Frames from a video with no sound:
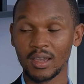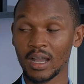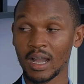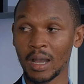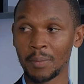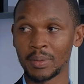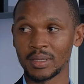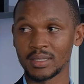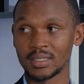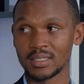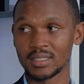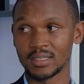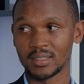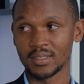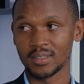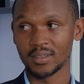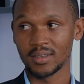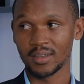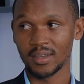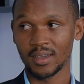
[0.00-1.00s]
carpets
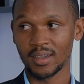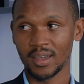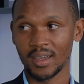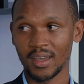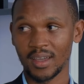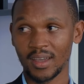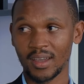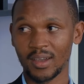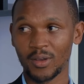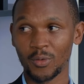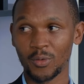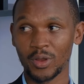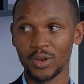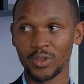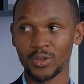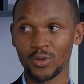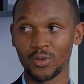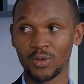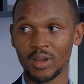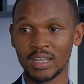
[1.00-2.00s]
uh, when
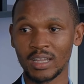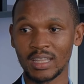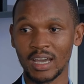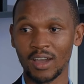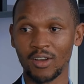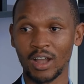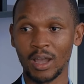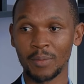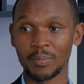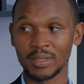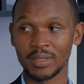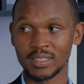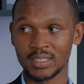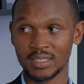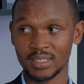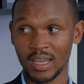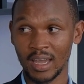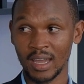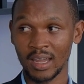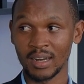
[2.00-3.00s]
you look at how
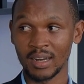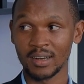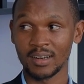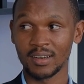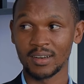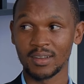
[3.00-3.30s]
carpets are